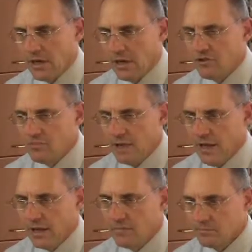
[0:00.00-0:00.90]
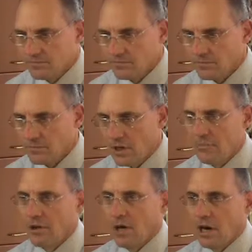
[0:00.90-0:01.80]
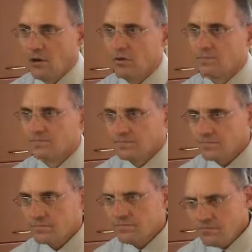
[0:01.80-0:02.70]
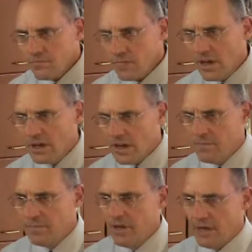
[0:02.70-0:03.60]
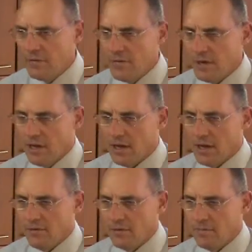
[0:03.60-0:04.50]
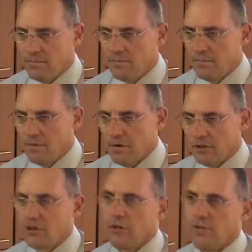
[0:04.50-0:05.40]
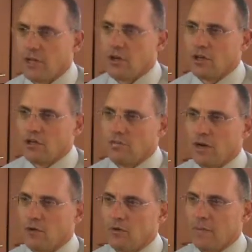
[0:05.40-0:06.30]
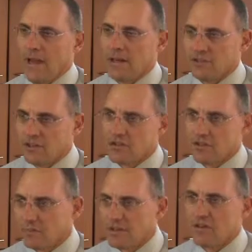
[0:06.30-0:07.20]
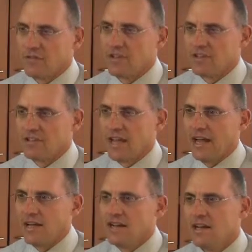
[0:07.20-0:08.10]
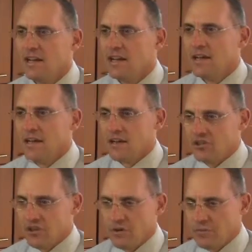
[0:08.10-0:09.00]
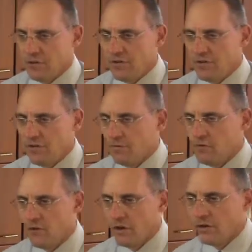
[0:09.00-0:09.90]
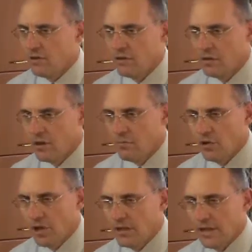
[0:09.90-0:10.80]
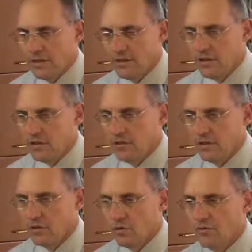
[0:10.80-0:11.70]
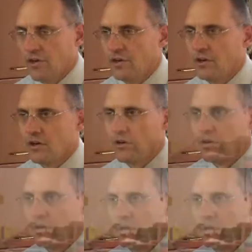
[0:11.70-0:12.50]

out of Japan, Makaro. They have a turbine they call the Spiral Magnus. It's a little bit different design. And Jerry Murphy from New North brought that to here a little over a year ago.